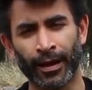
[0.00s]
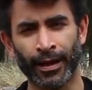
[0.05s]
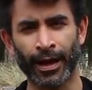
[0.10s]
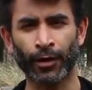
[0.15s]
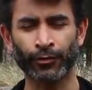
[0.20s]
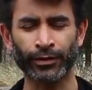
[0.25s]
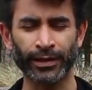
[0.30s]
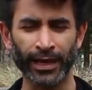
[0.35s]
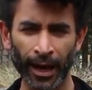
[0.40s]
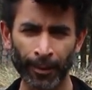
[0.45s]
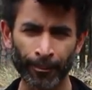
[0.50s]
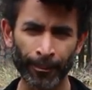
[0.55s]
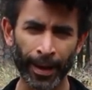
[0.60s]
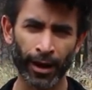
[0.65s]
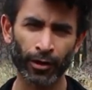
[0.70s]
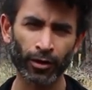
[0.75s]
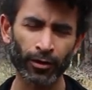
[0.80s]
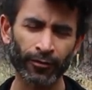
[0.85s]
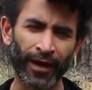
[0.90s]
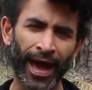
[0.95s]
Now, the
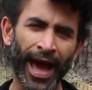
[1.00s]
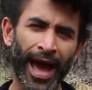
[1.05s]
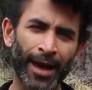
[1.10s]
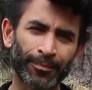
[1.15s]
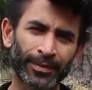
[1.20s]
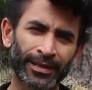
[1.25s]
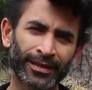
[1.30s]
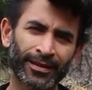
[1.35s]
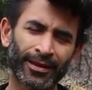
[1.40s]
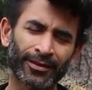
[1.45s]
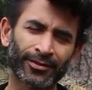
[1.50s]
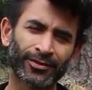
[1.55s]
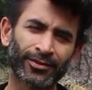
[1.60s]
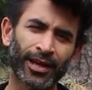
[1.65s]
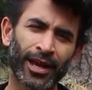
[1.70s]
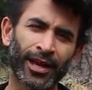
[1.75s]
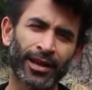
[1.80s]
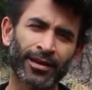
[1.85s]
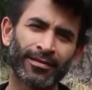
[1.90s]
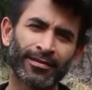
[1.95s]
amount of
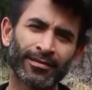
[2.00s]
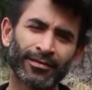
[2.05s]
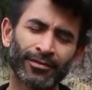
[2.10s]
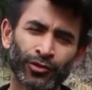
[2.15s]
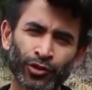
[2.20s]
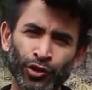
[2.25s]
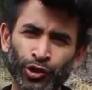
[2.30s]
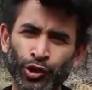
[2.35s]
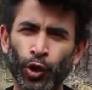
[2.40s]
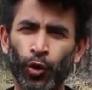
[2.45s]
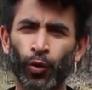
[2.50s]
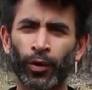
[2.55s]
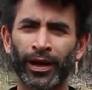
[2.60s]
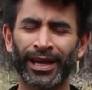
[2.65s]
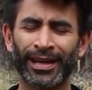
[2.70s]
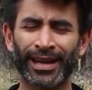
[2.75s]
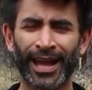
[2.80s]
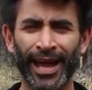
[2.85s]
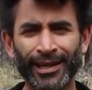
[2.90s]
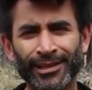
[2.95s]
happiness and
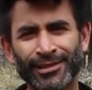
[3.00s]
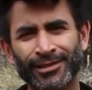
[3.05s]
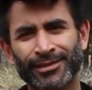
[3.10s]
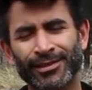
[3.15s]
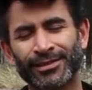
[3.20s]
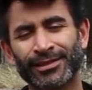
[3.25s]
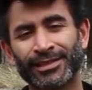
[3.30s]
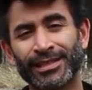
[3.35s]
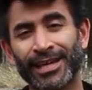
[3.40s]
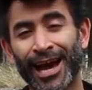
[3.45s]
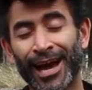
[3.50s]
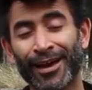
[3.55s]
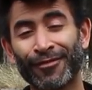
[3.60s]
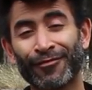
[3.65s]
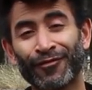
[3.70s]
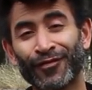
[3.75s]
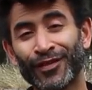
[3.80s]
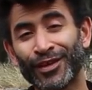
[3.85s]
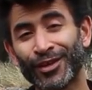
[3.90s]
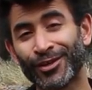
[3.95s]
joy and ecstasy I
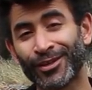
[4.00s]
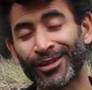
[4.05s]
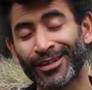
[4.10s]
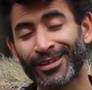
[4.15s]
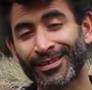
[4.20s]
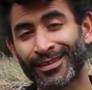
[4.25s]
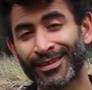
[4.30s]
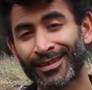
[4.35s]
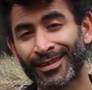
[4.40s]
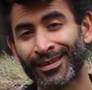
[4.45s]
feel